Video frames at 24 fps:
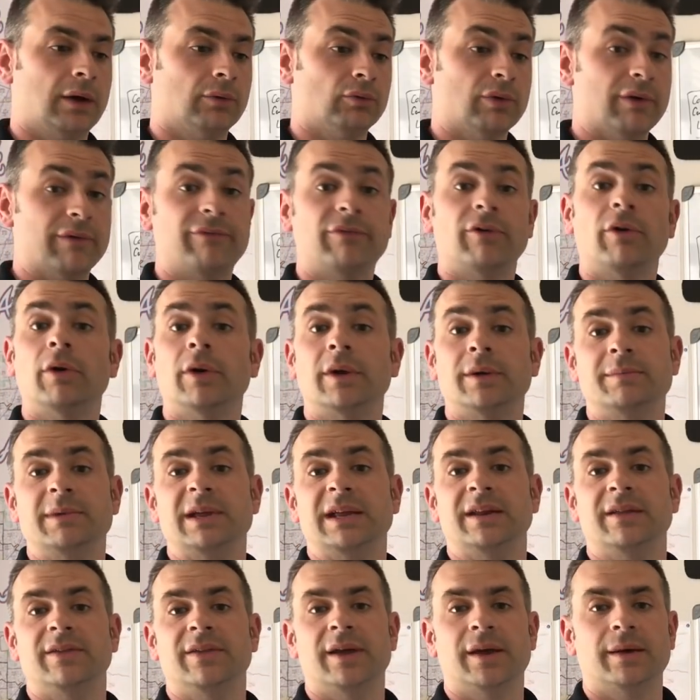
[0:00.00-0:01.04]
referring
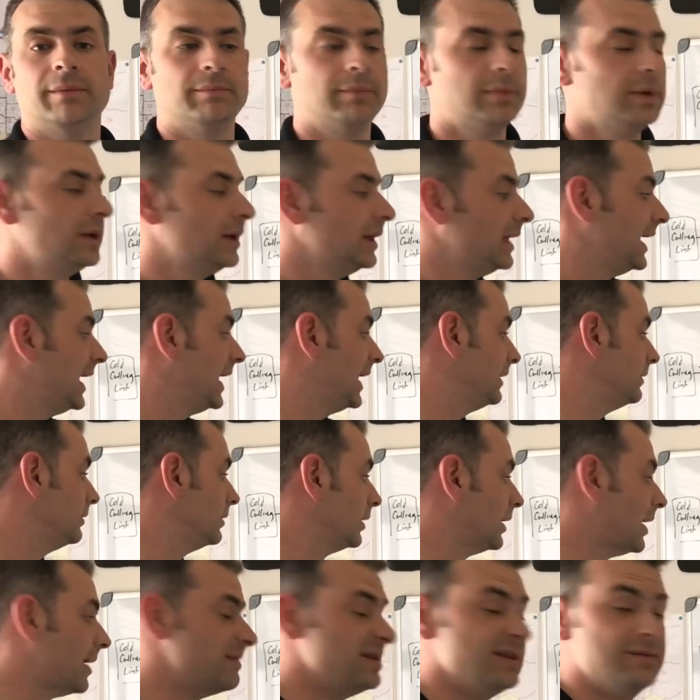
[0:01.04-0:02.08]
me to them? And
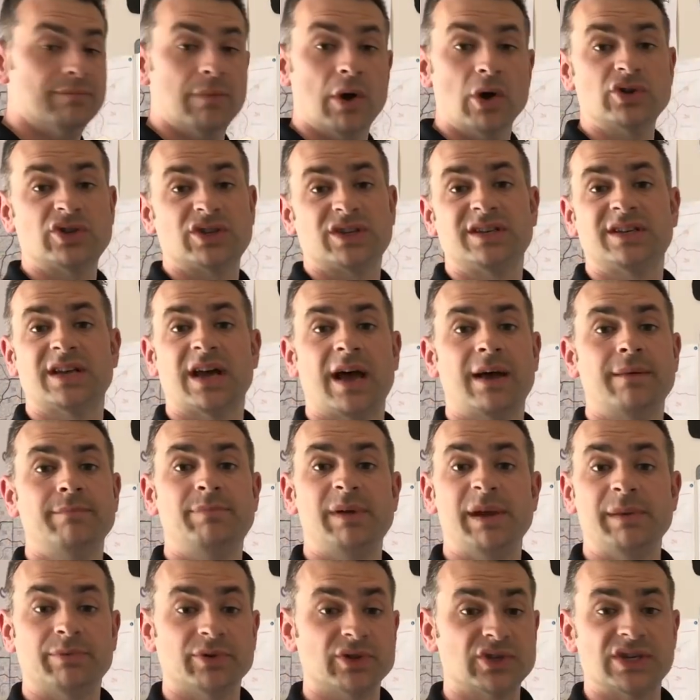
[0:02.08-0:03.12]
I mean, most of the time
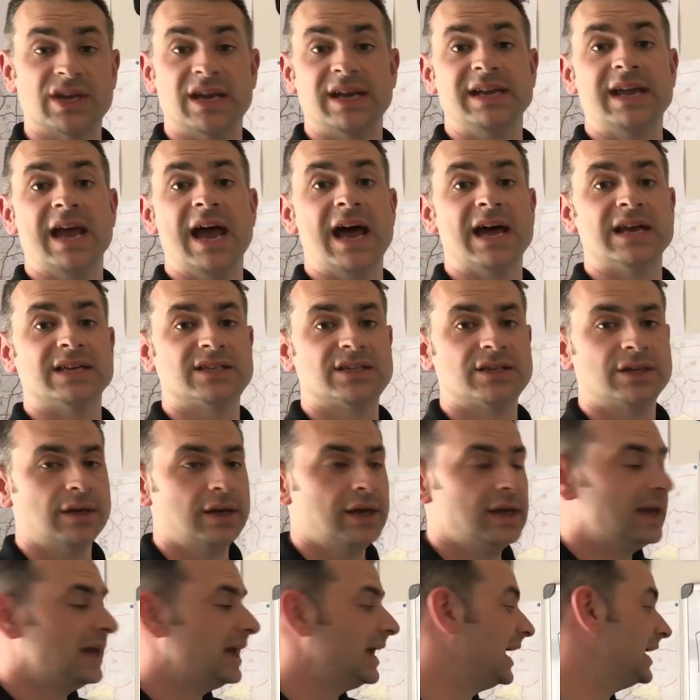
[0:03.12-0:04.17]
people say yes.
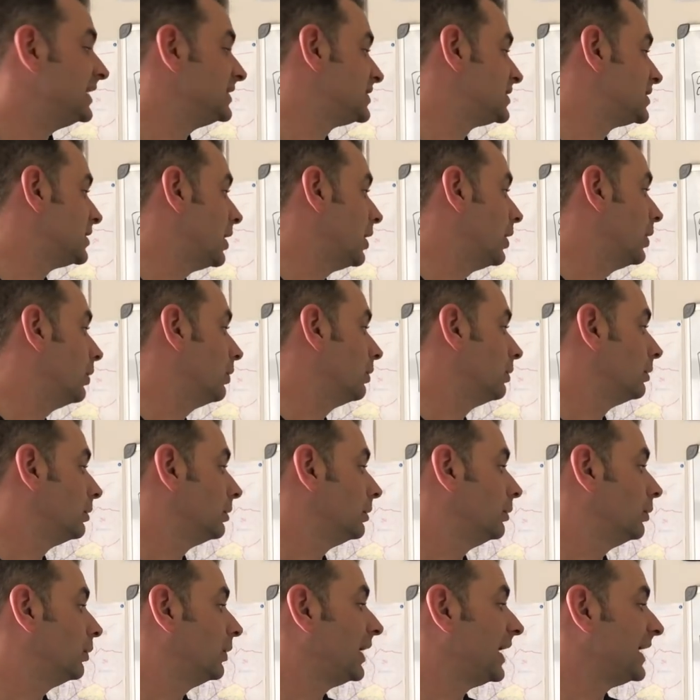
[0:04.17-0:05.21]
And so
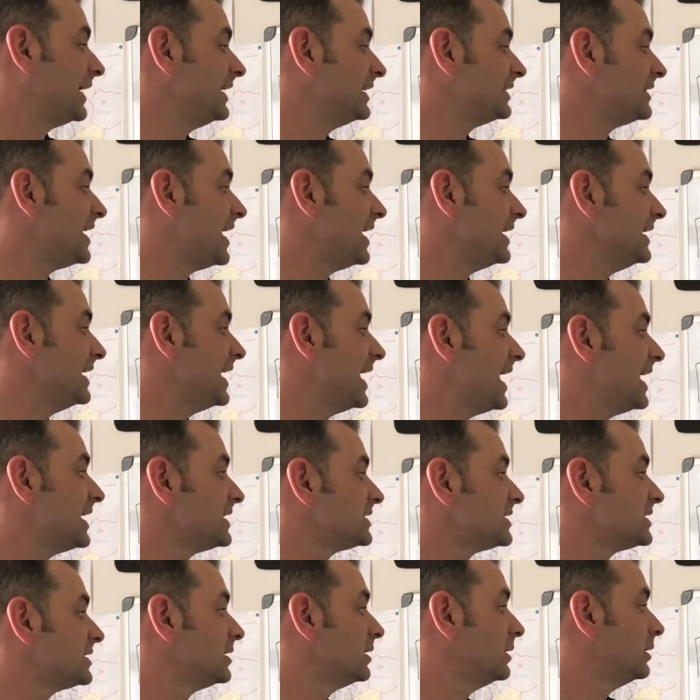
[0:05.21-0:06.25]
when I get that
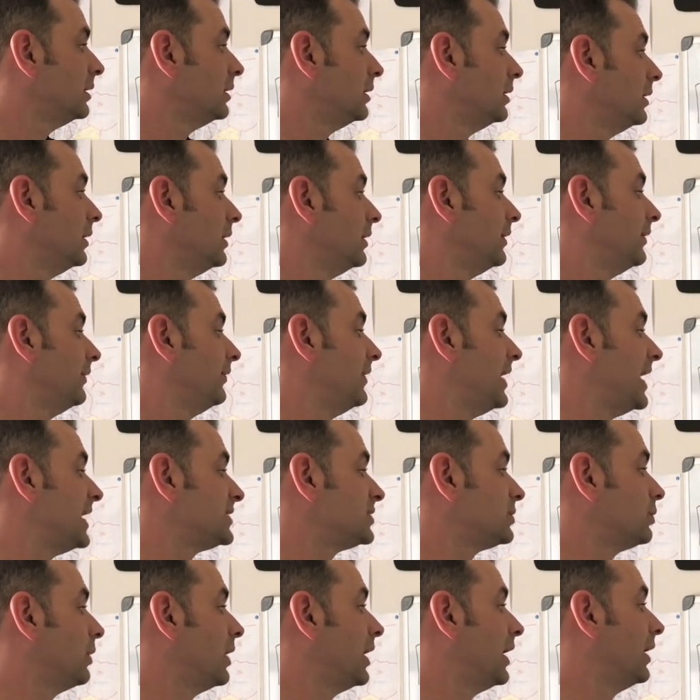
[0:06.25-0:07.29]
yes,
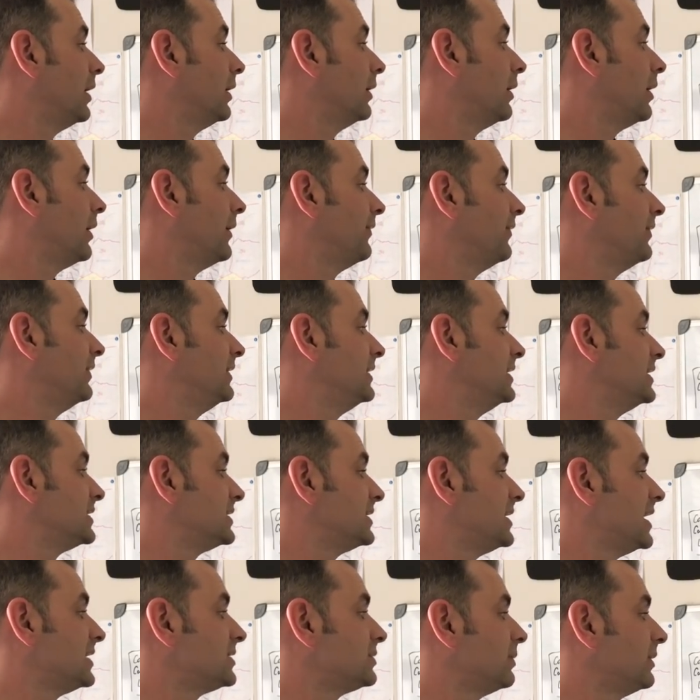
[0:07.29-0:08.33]
that's
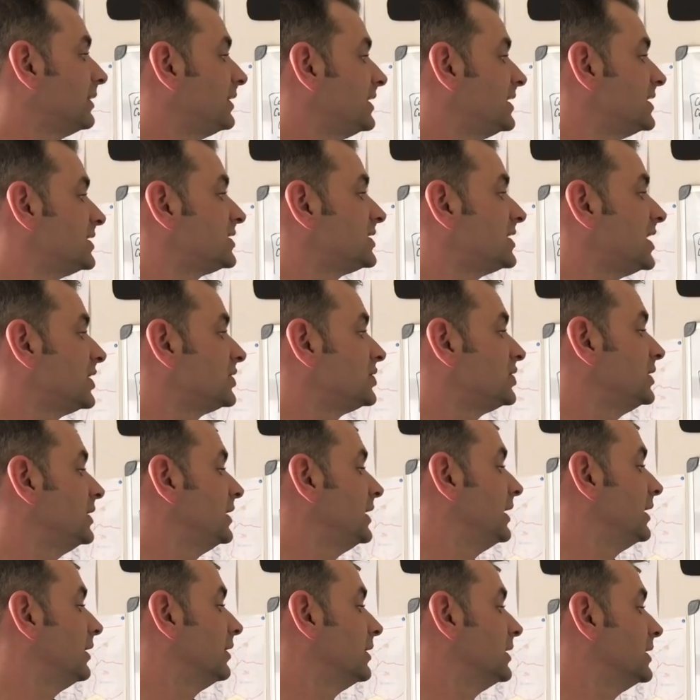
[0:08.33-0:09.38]
what this section
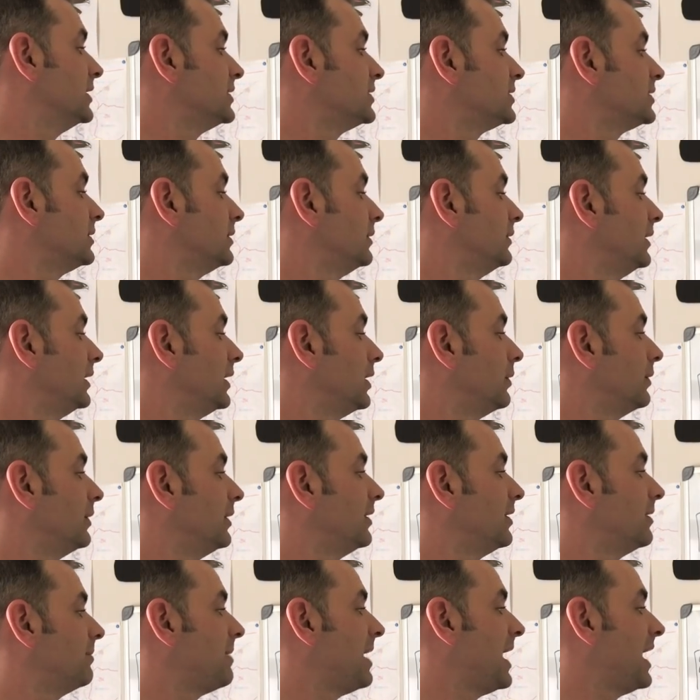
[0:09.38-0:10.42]
here is. They go
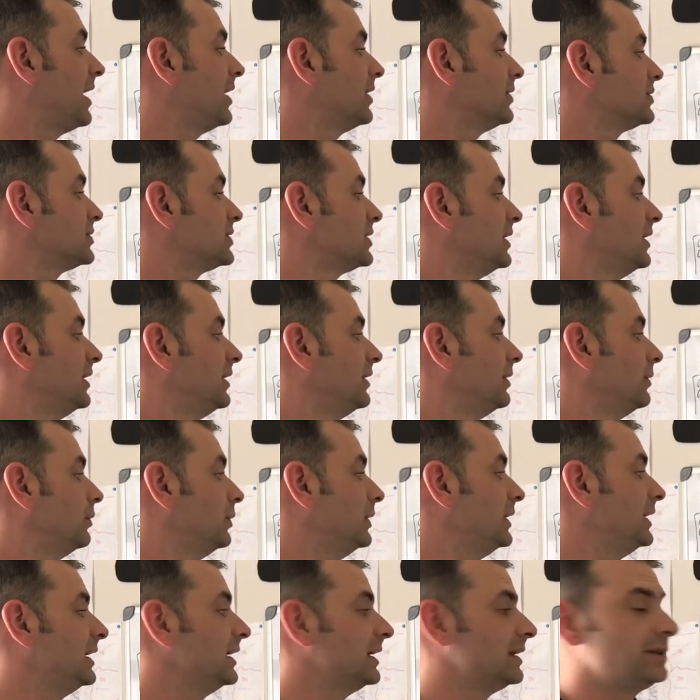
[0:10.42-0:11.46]
into the PALS.
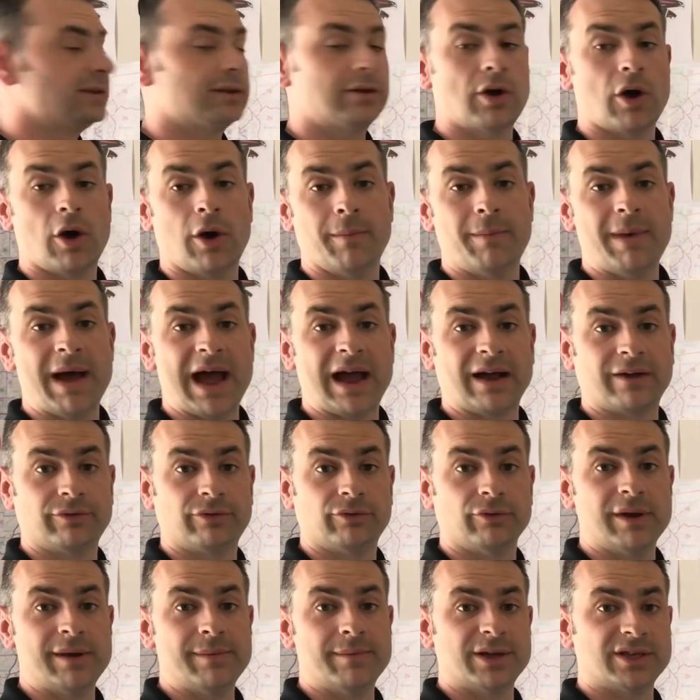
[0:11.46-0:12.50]
We get the call back
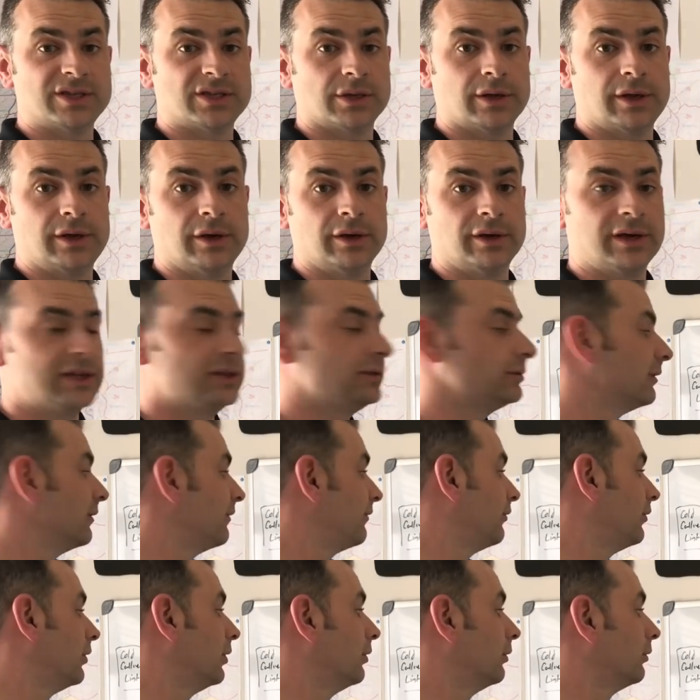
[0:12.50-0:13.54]
3 months later, get the
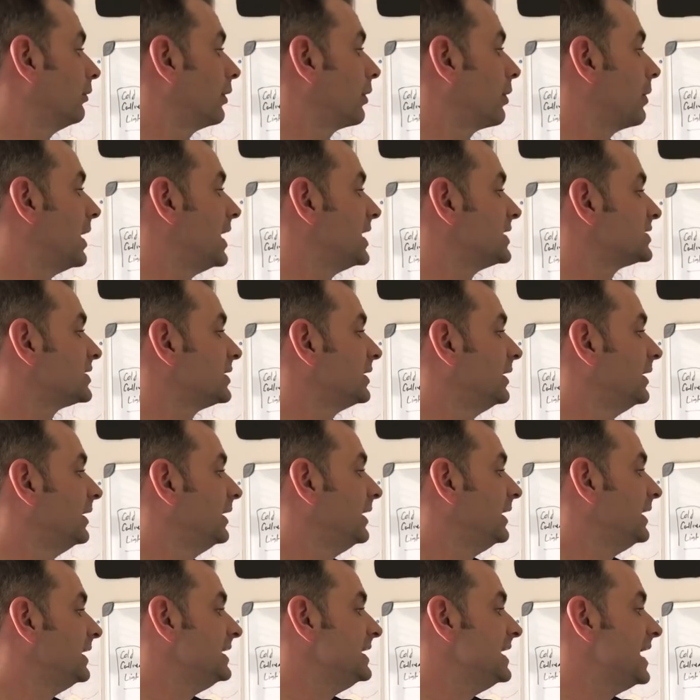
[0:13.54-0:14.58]
referral request.
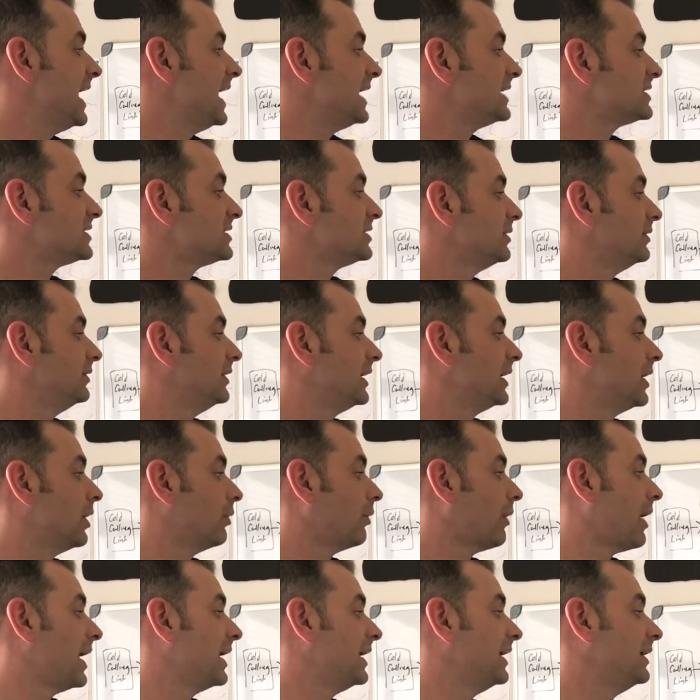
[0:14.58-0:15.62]
Yes, they go
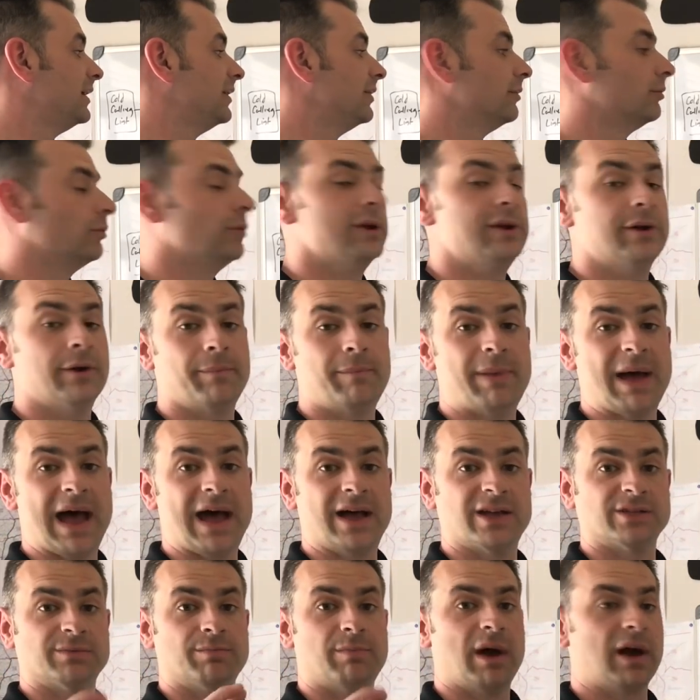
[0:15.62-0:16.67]
right into the real
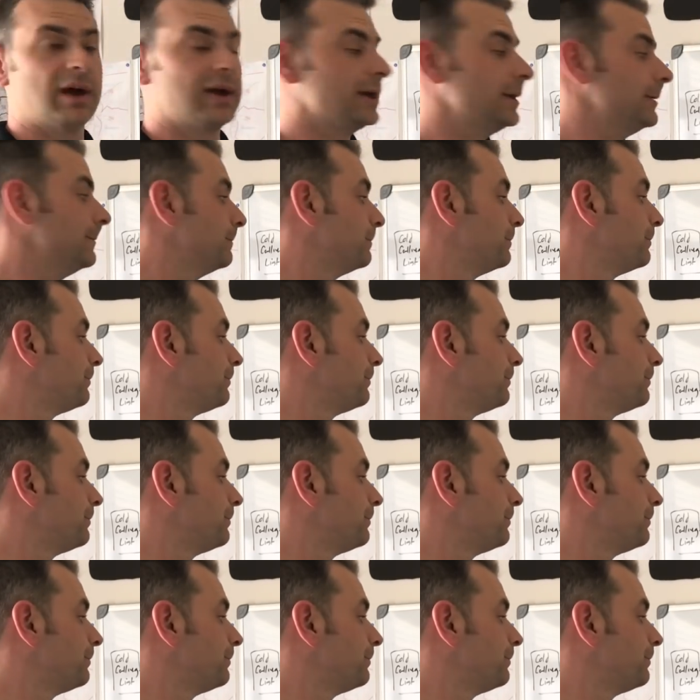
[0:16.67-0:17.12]
PALS bucket.